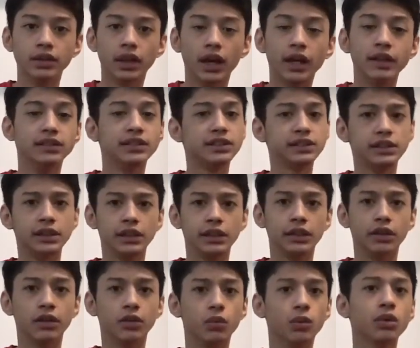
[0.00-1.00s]
and see
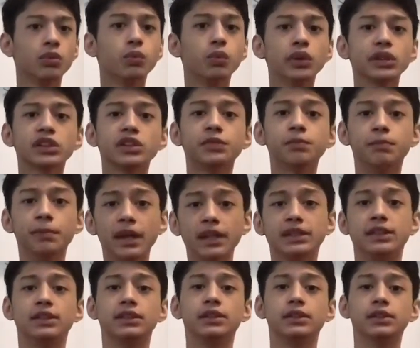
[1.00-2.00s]
what works
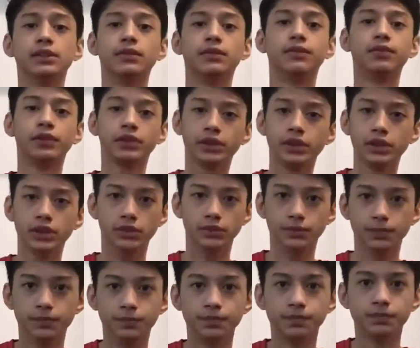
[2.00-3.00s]
best for you.
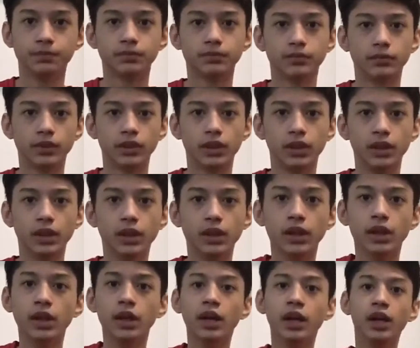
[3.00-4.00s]

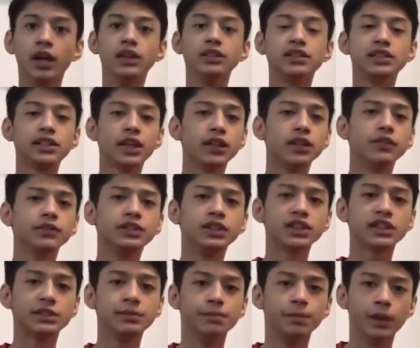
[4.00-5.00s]
Instead of
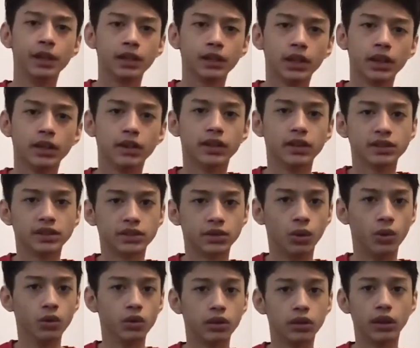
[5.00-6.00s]
just making this
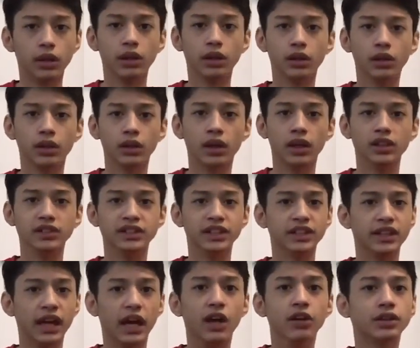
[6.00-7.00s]
whole thing as an
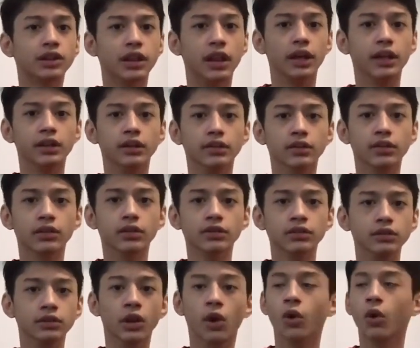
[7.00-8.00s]
outline,
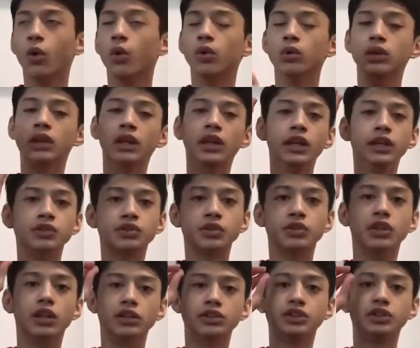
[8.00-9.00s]
the whole
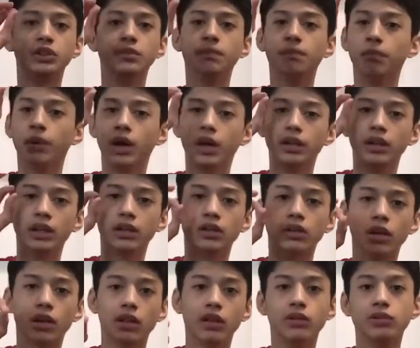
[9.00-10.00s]
introduction, body,
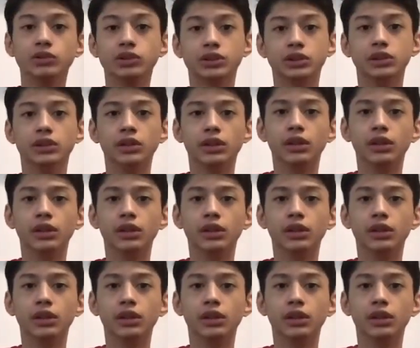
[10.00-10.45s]
conclusion,